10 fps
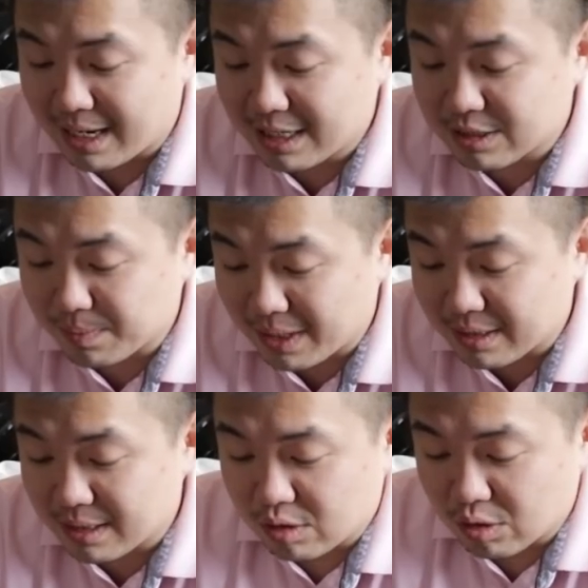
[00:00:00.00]
Last
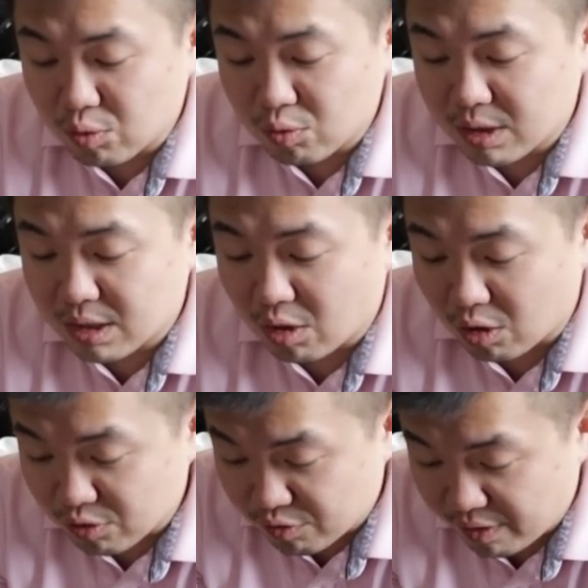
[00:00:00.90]
month, the 2-year
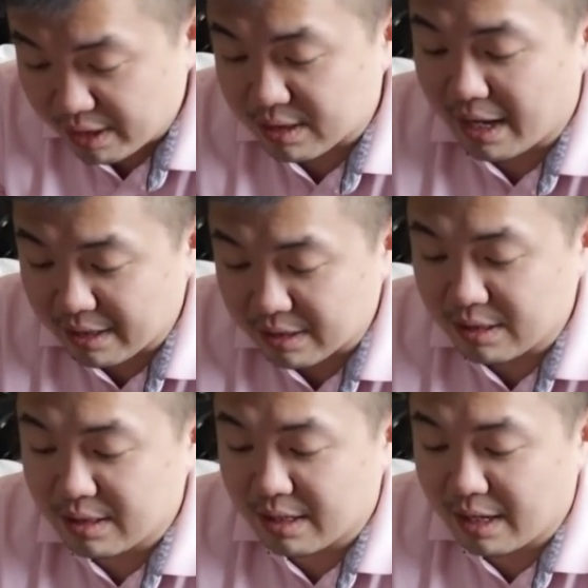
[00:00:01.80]
contract
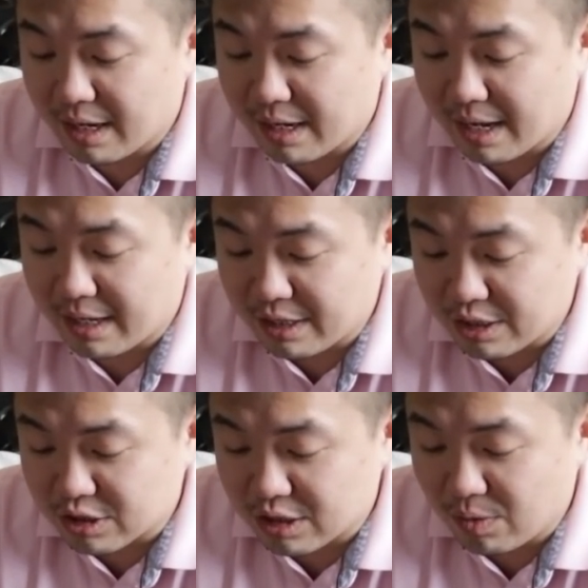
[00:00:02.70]
ended and I
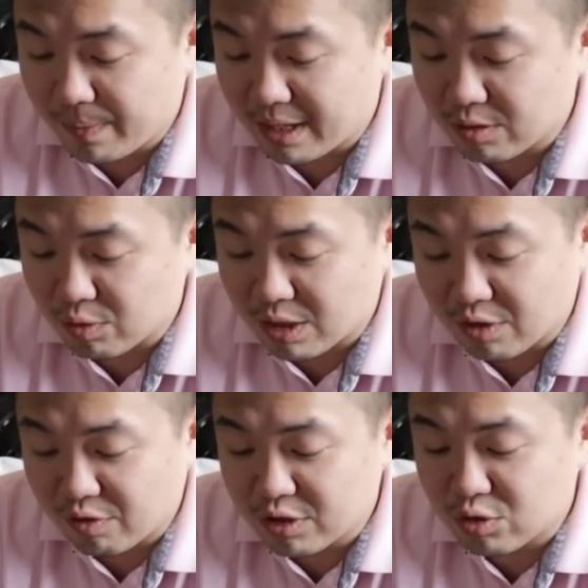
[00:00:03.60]
initially went to
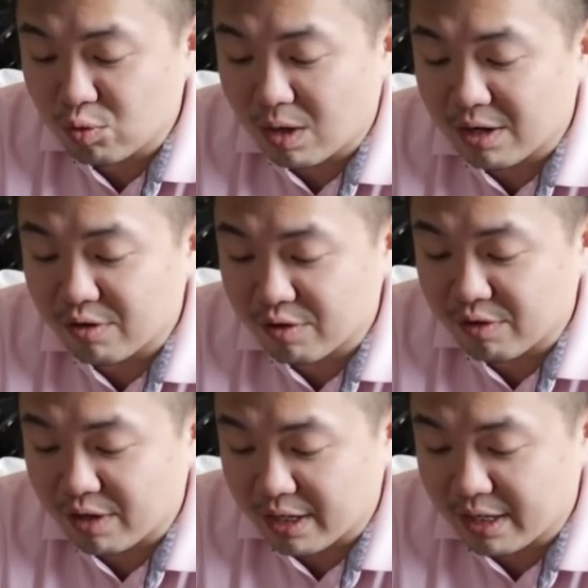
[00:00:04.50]
increase 200
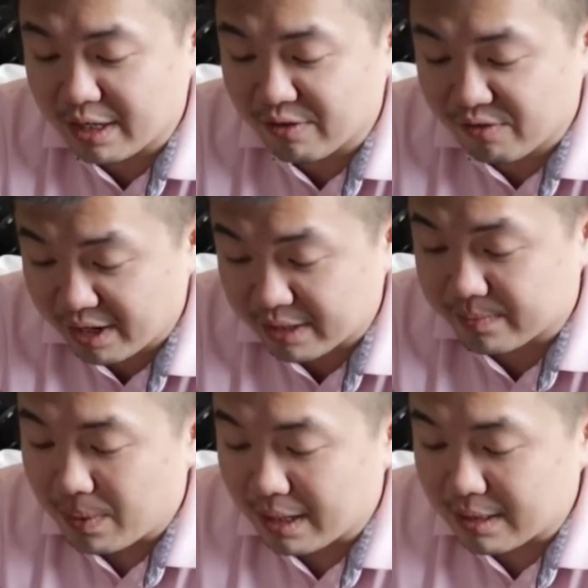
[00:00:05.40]
ringgit in rent,
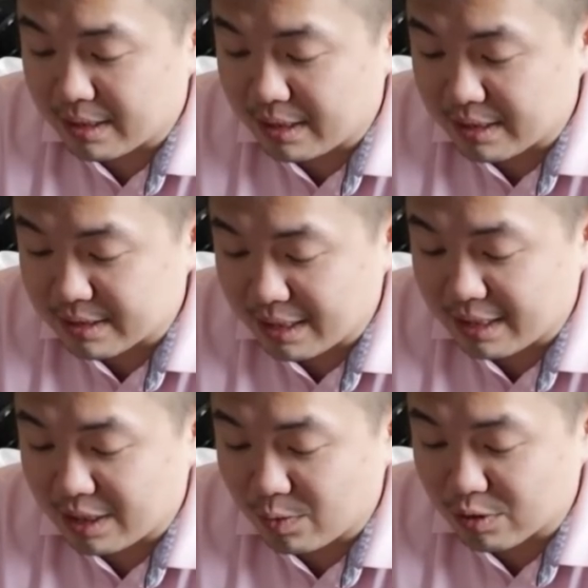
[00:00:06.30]
but he said
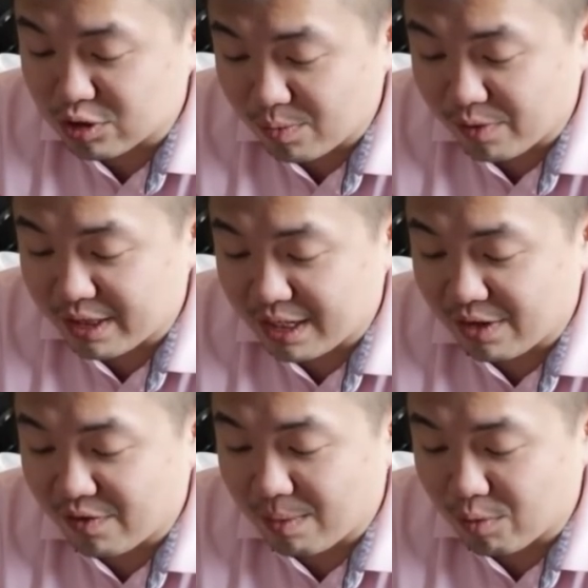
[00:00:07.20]
he will stop renting
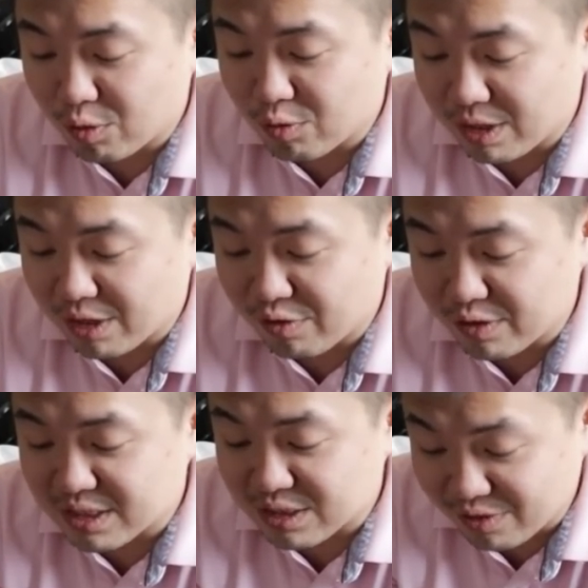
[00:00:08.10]
if I'm going to
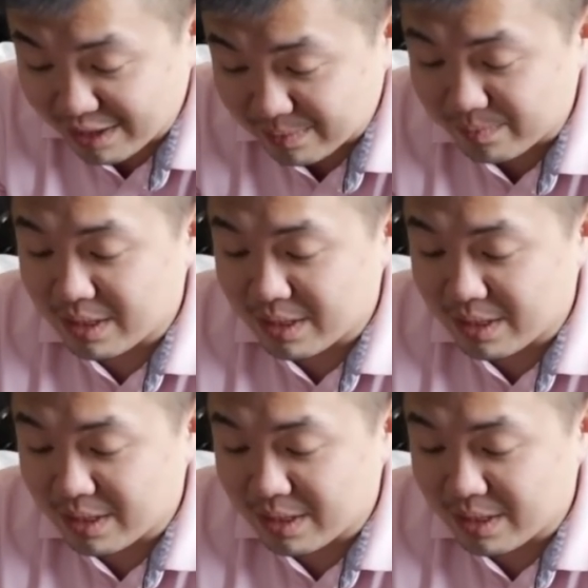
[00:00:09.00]
increase his rent.